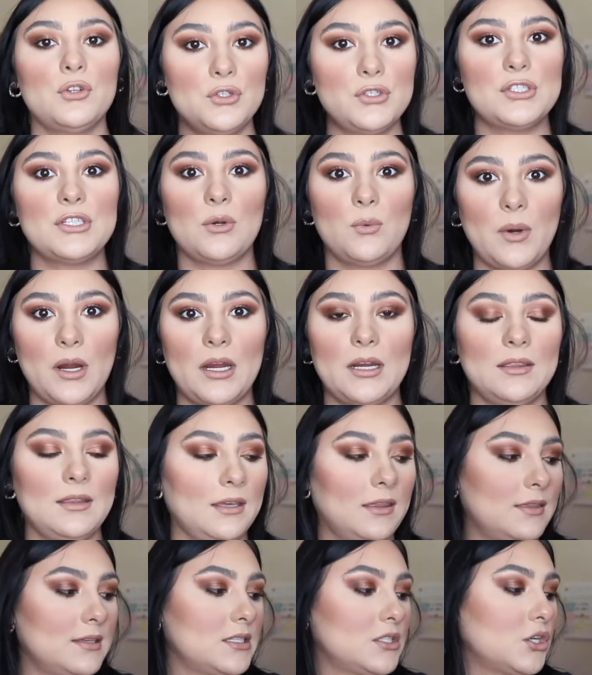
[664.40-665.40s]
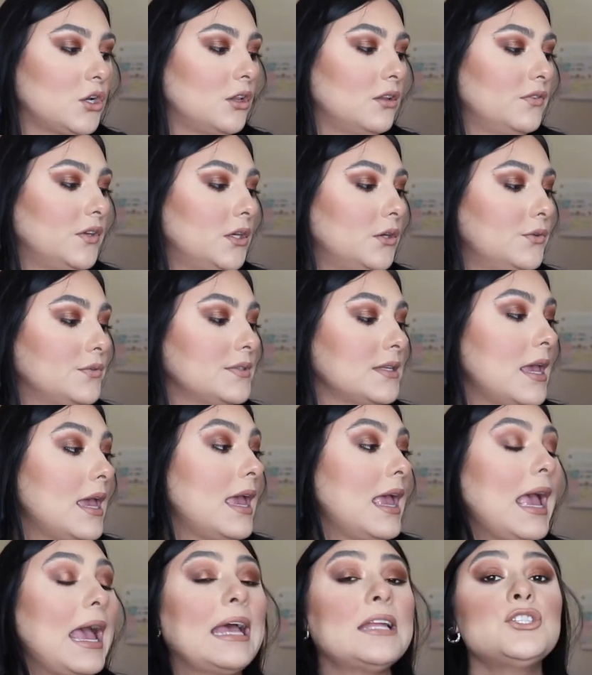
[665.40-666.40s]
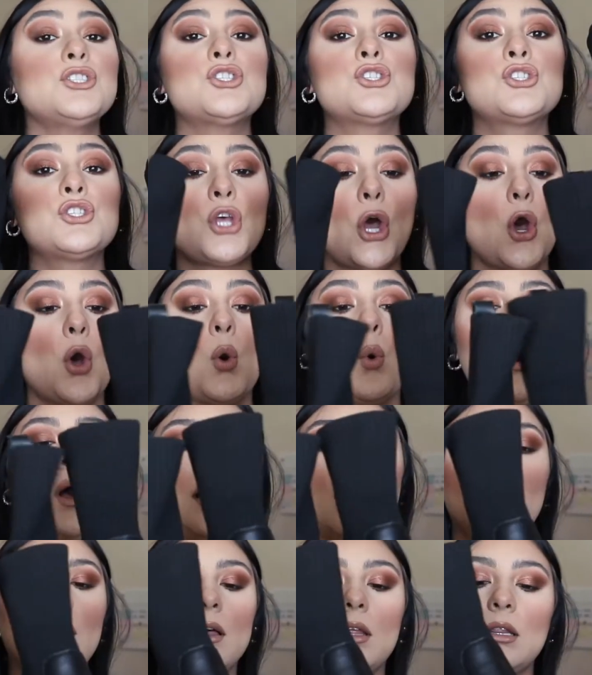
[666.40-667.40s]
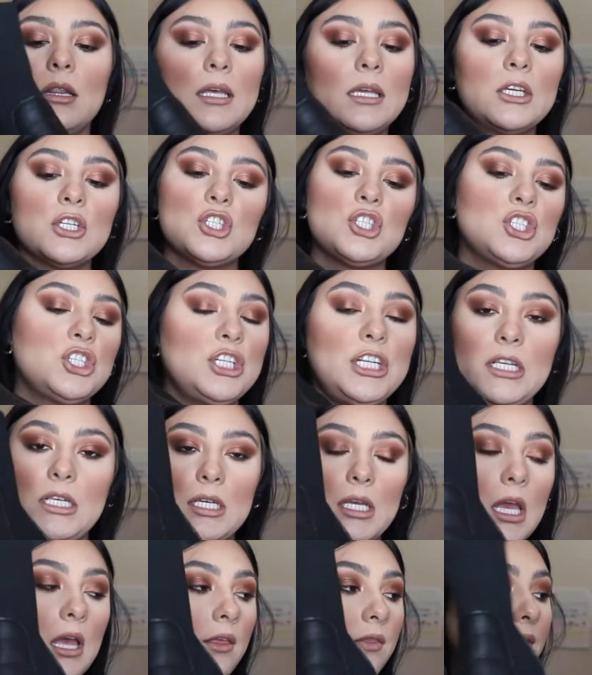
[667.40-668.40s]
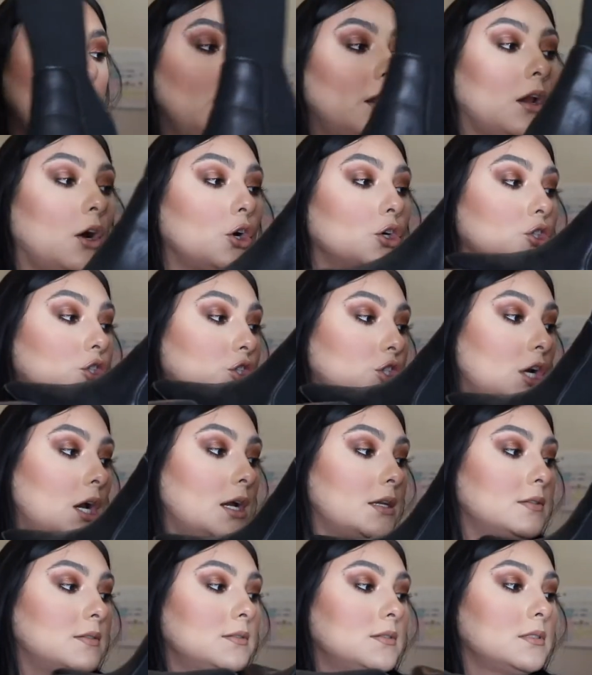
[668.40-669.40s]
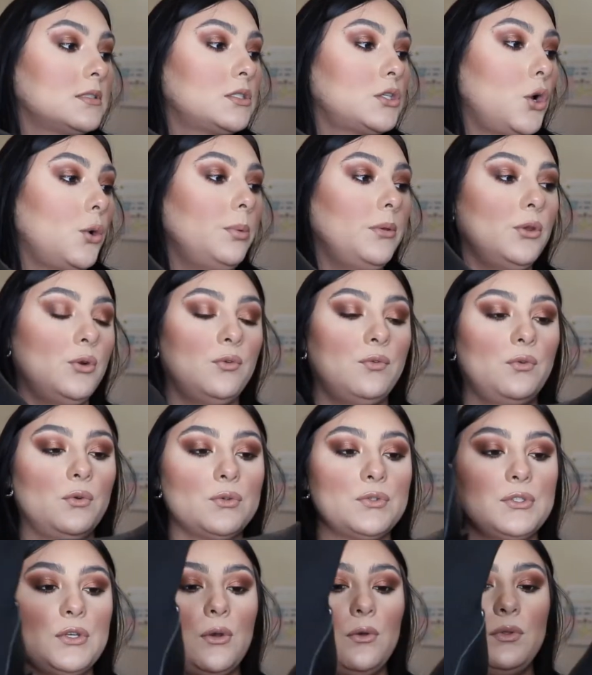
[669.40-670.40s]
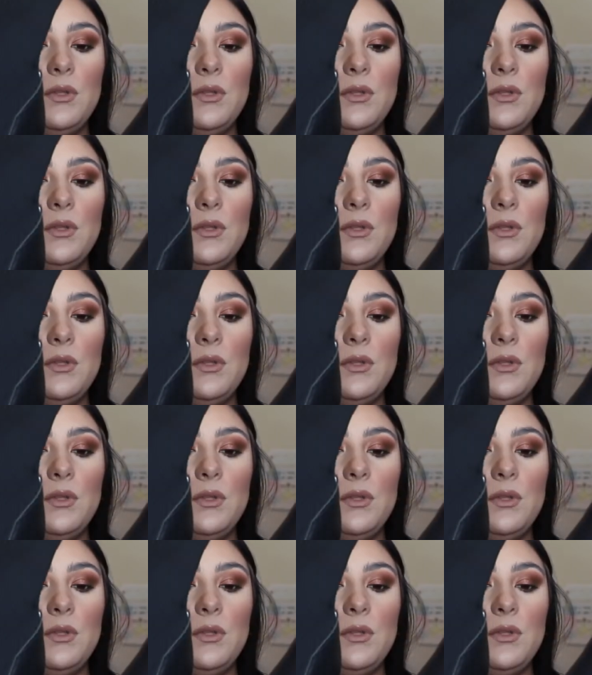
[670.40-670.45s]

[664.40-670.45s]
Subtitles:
used to wearing like this tall of heels, and so like chic, they are just so beautiful. So